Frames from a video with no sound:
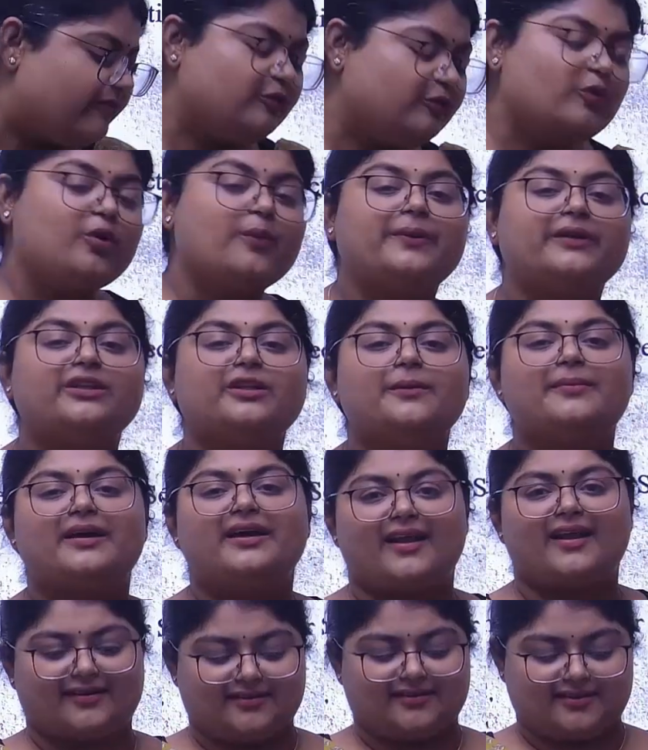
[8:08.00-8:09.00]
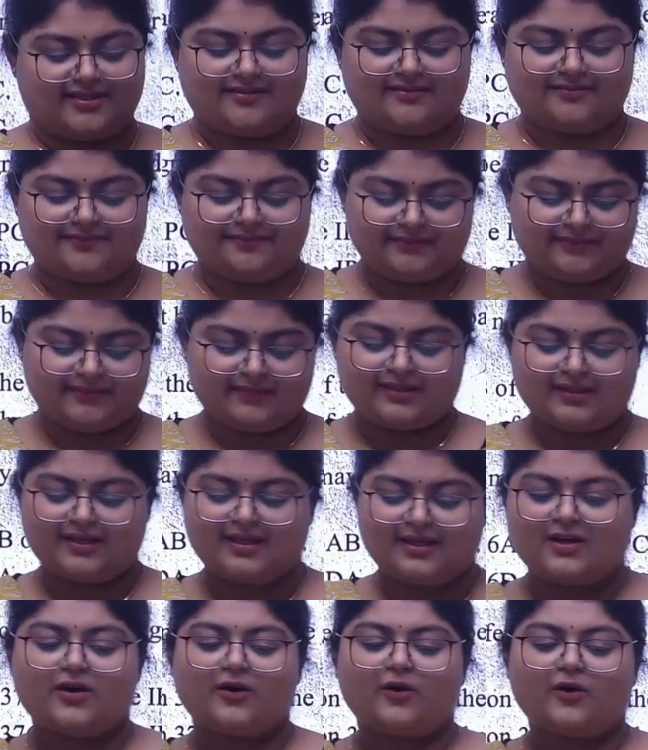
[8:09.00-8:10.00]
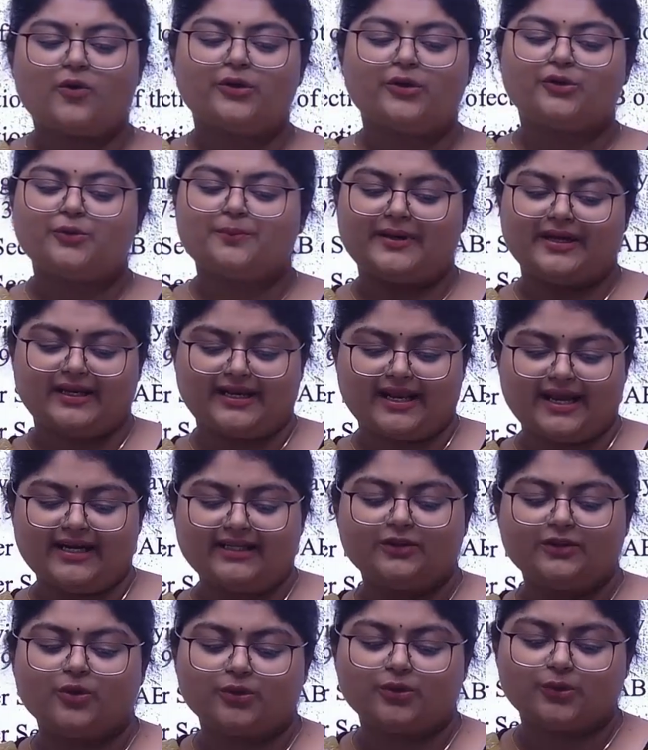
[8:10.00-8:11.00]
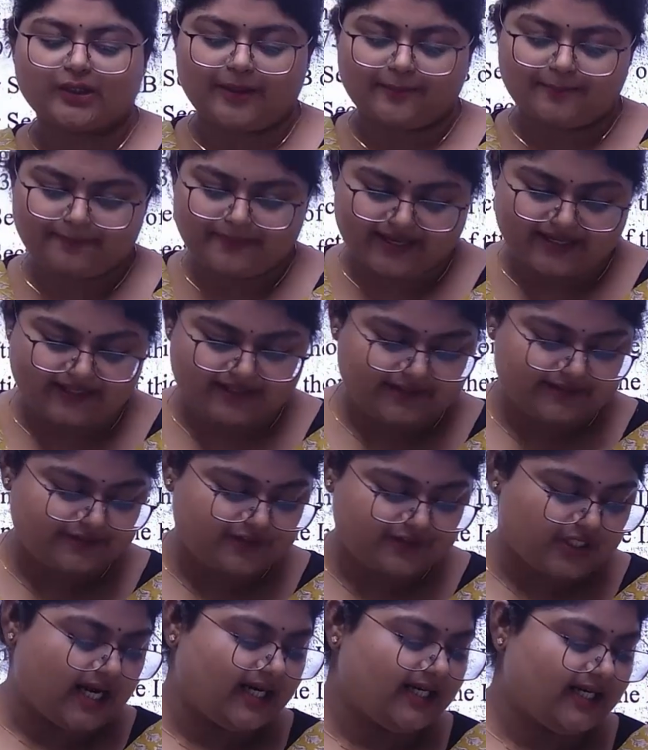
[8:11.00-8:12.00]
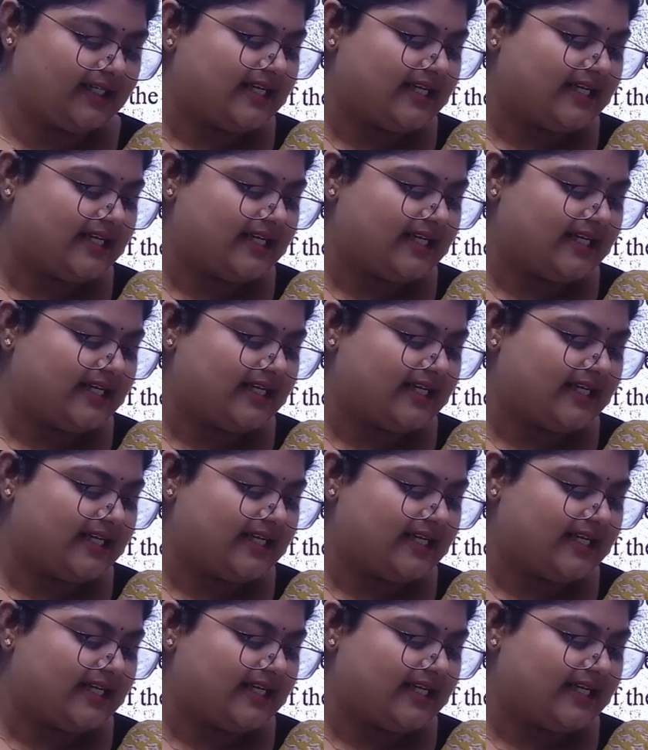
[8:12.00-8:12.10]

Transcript: open the BEAR Act. Go to BEAR Act, go to comparative chart,